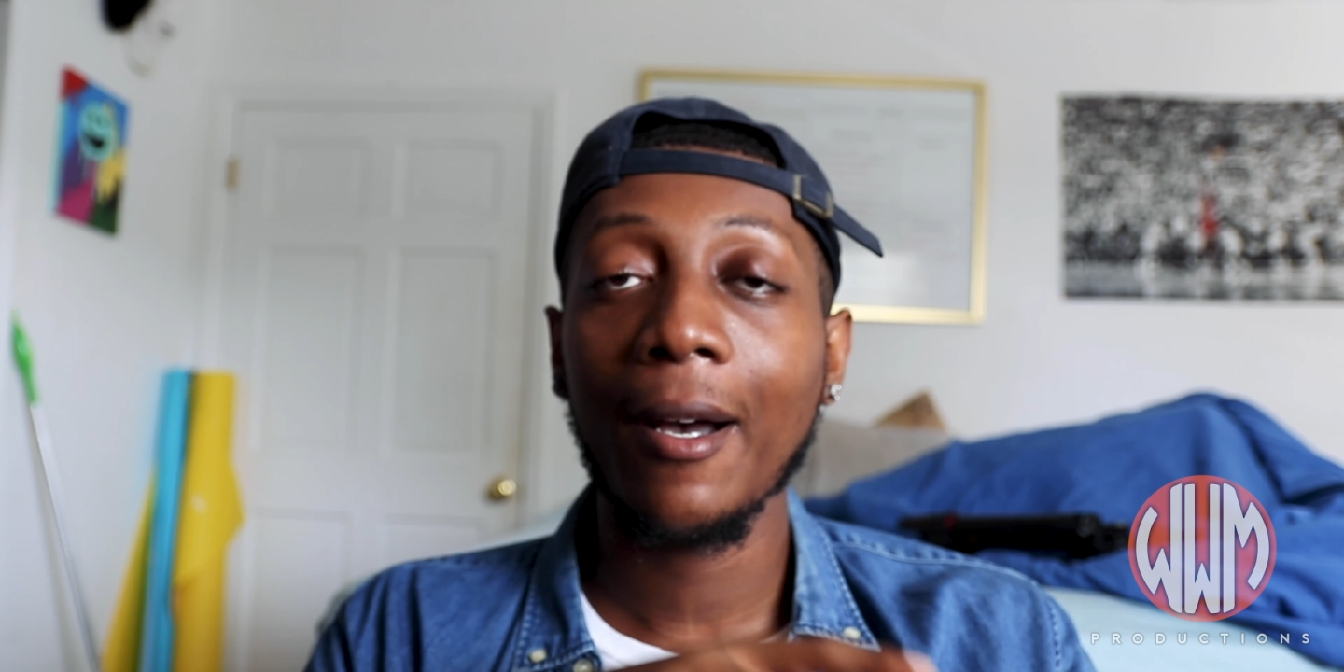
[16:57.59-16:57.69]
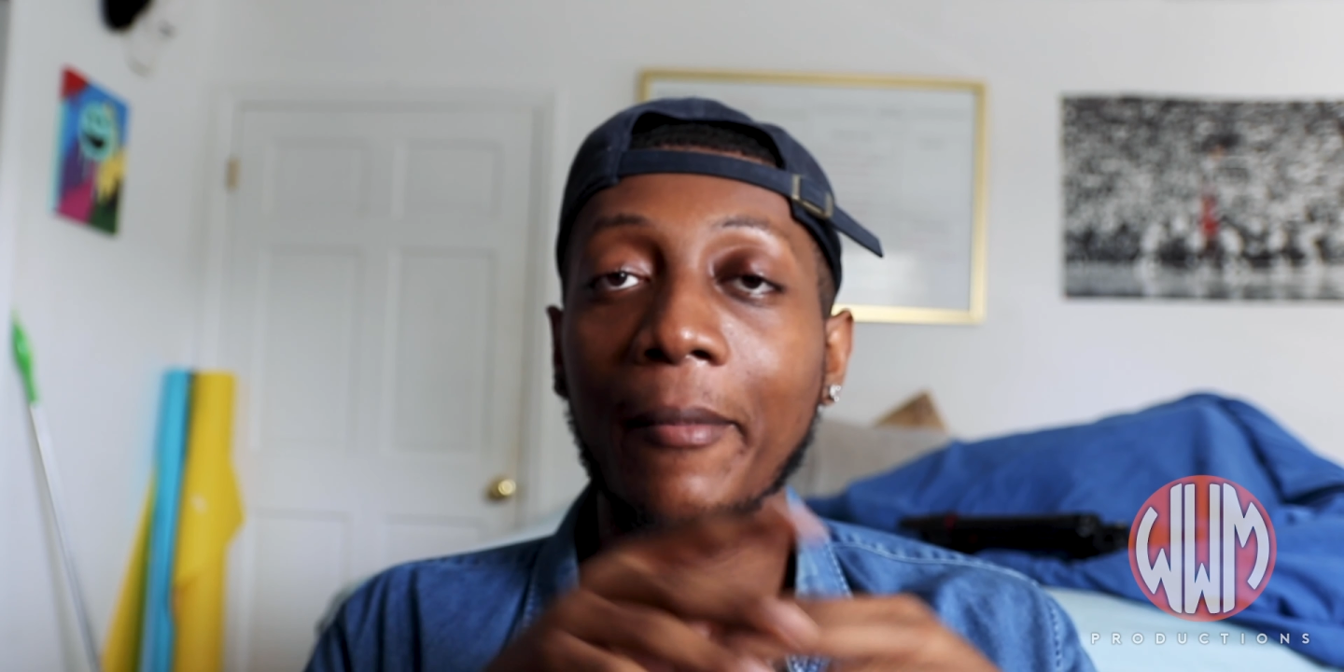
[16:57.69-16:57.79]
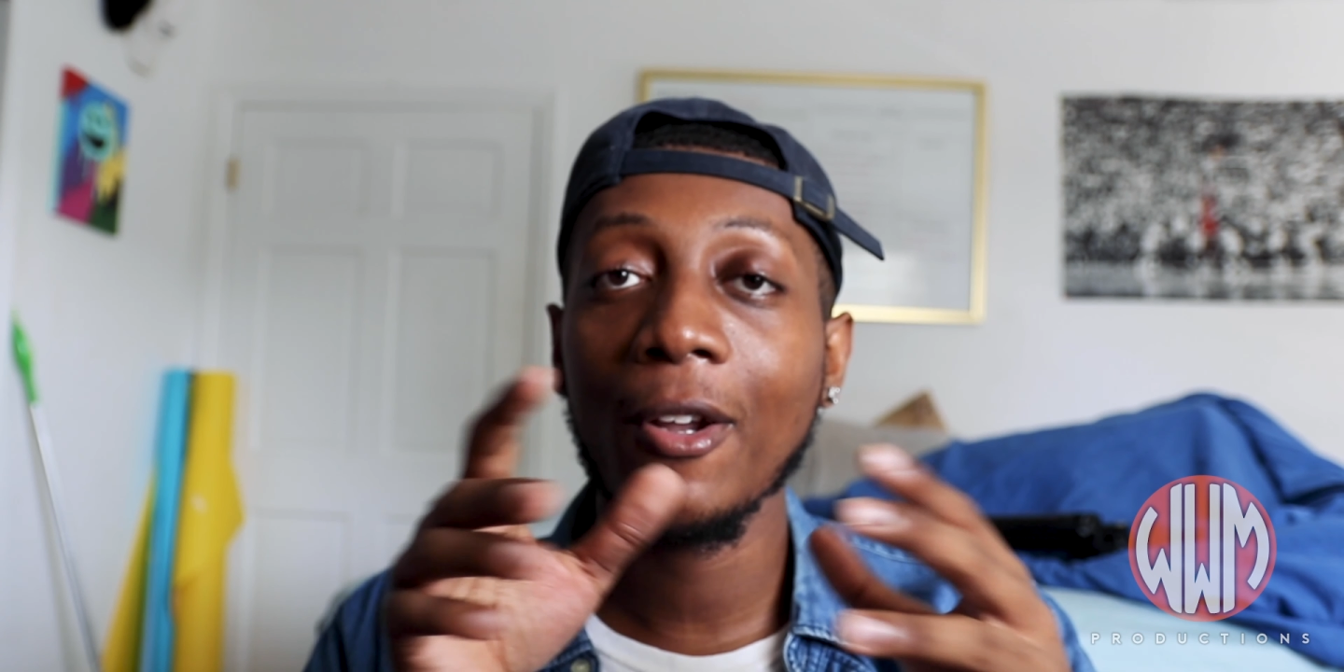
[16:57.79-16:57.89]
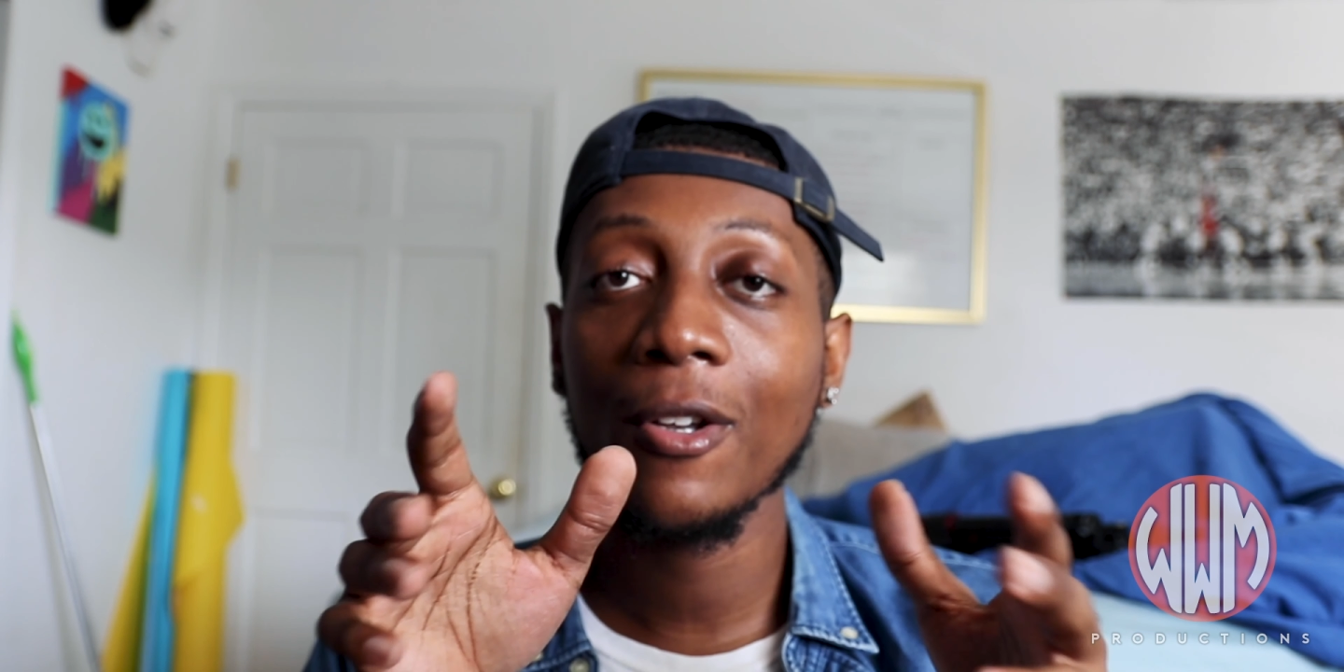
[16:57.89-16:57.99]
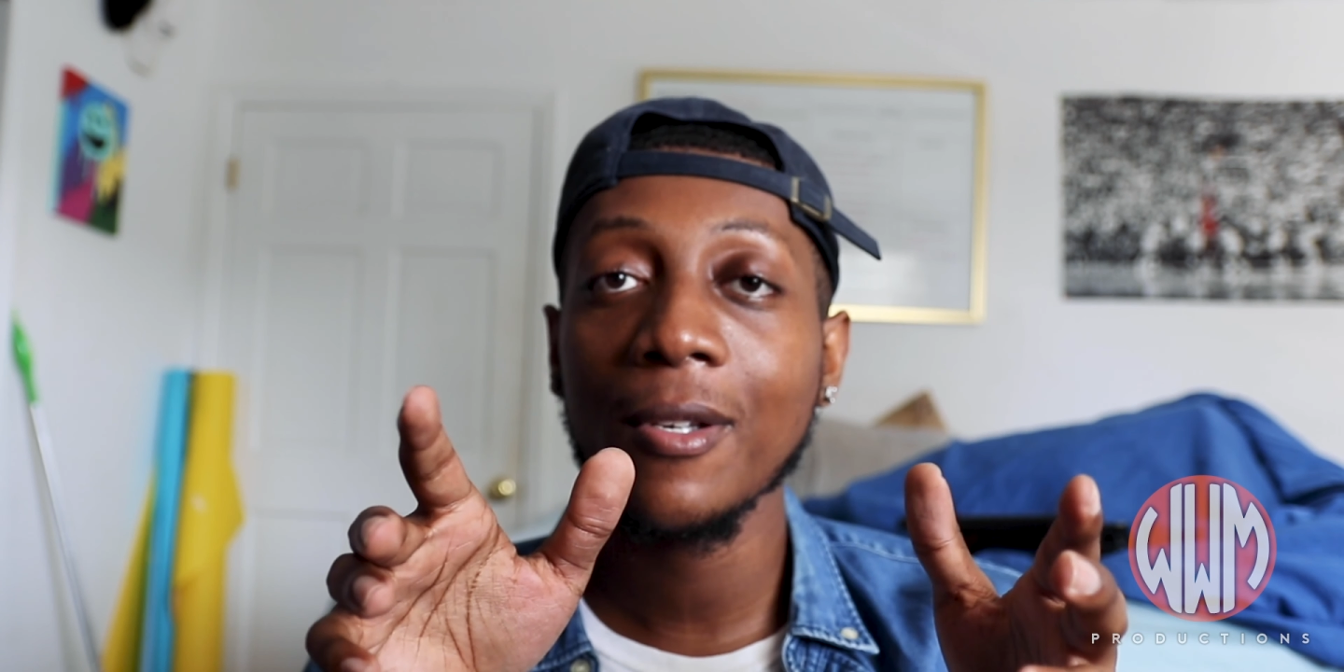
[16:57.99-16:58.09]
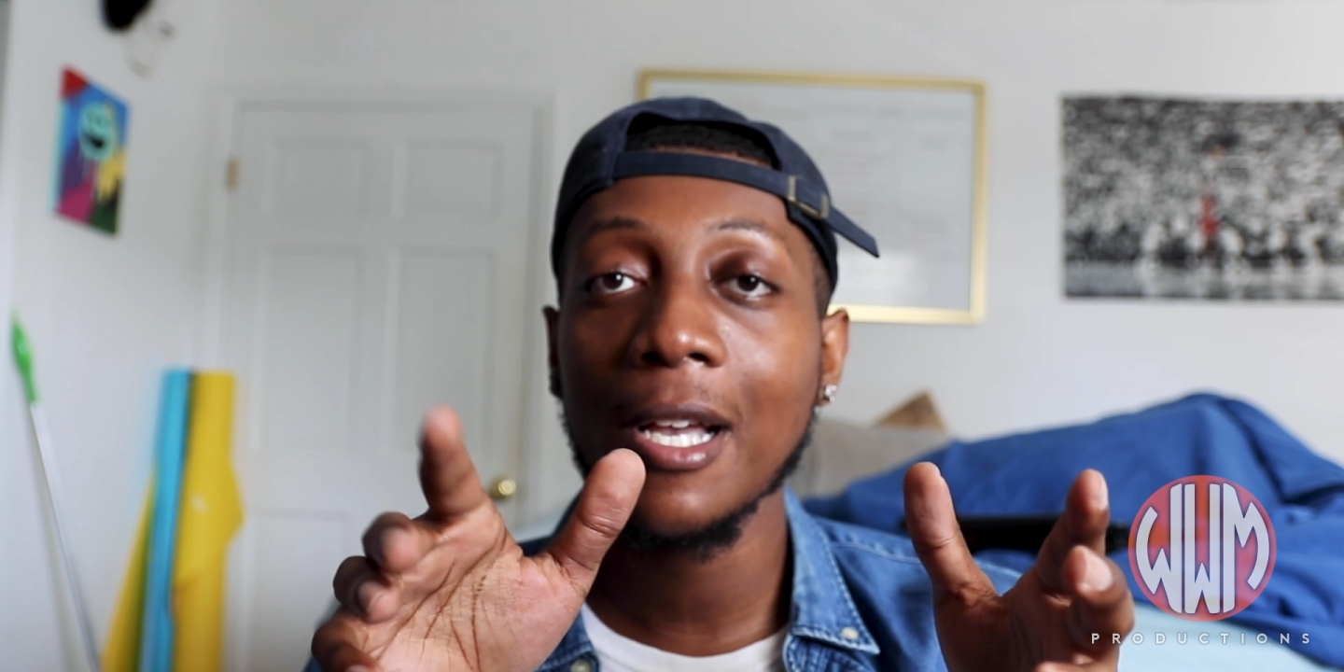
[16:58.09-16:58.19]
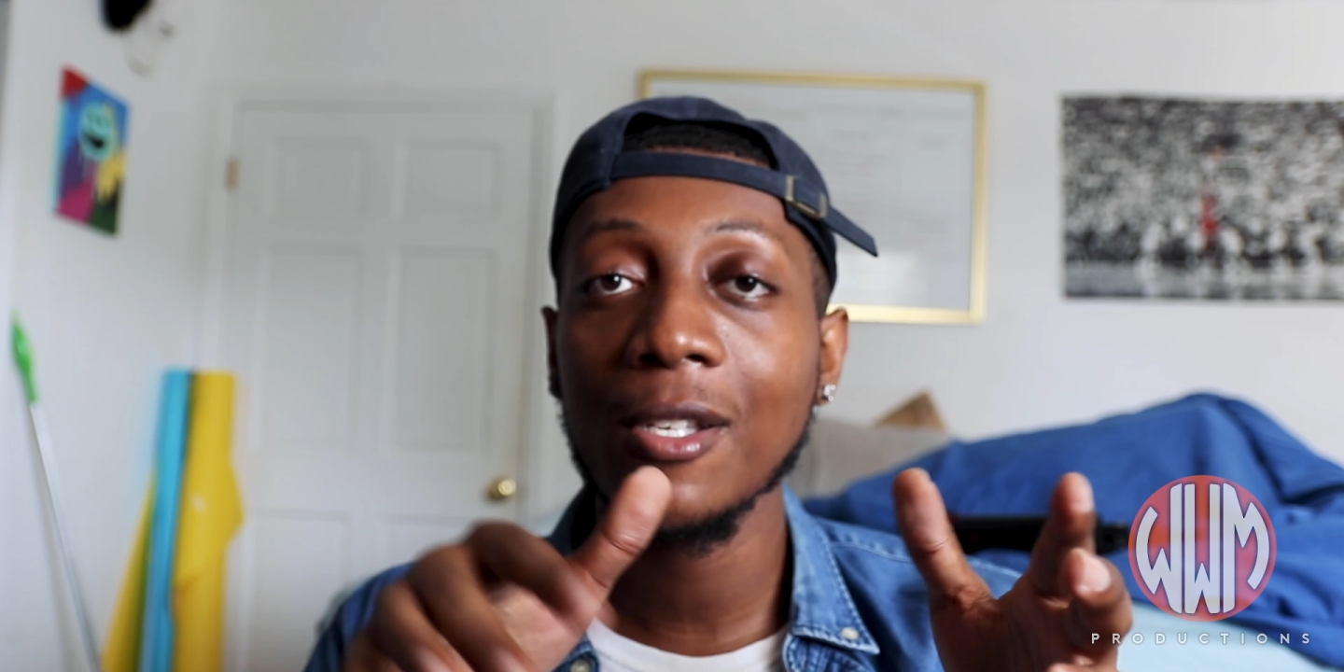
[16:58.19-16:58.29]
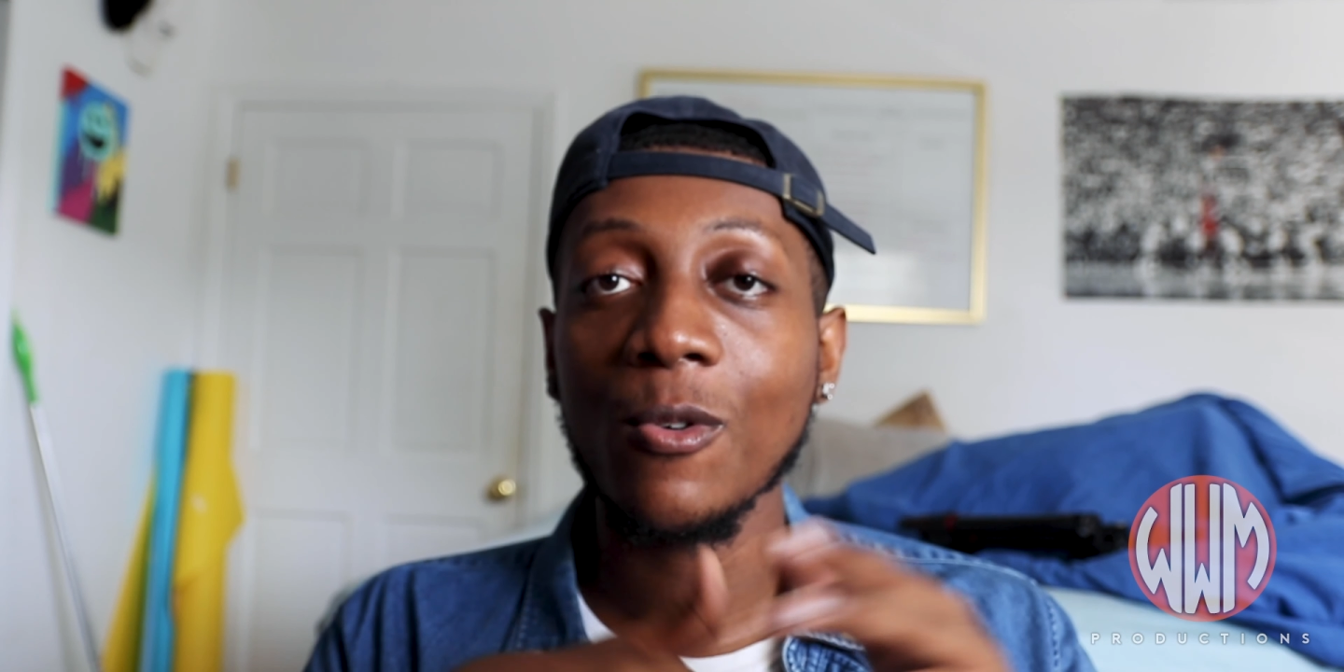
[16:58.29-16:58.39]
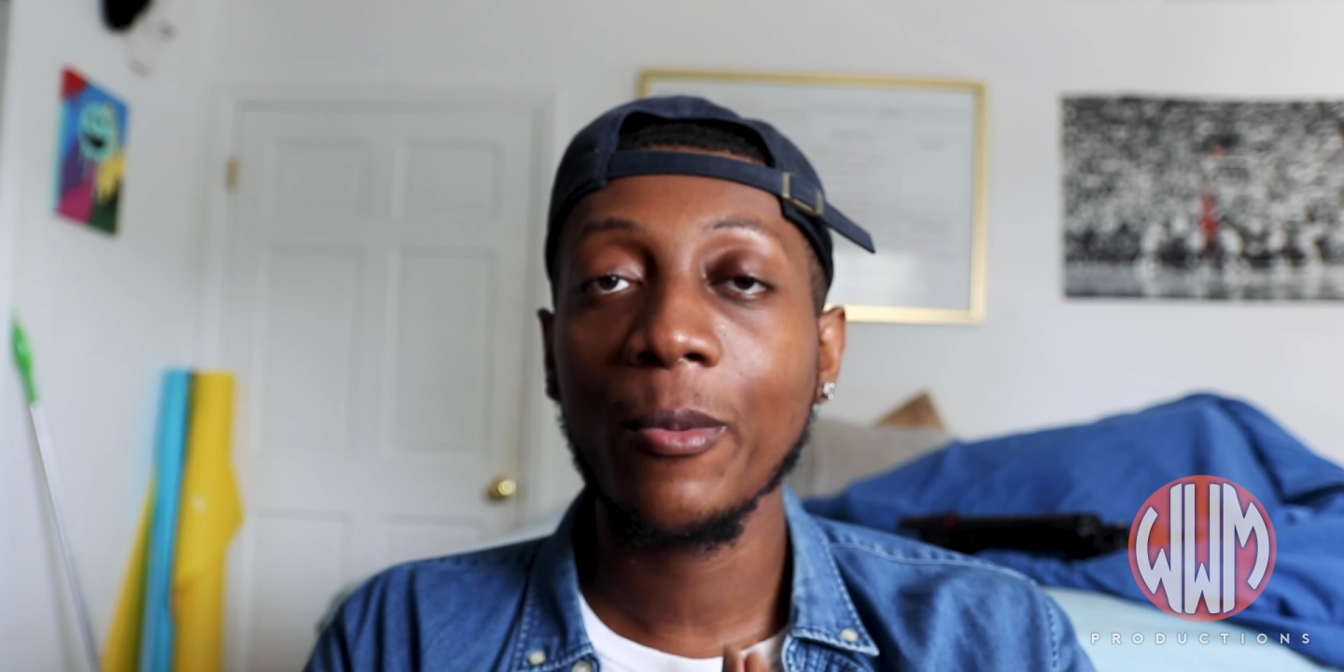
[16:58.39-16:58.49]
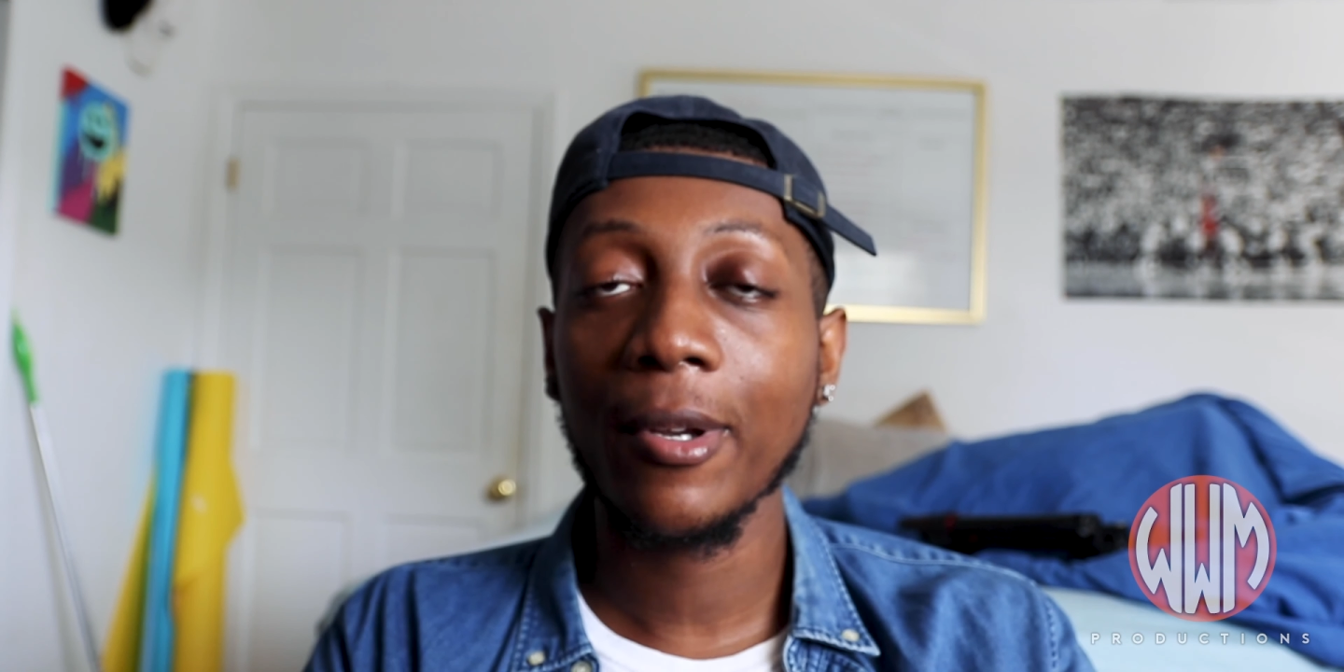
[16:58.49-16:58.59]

It also has dual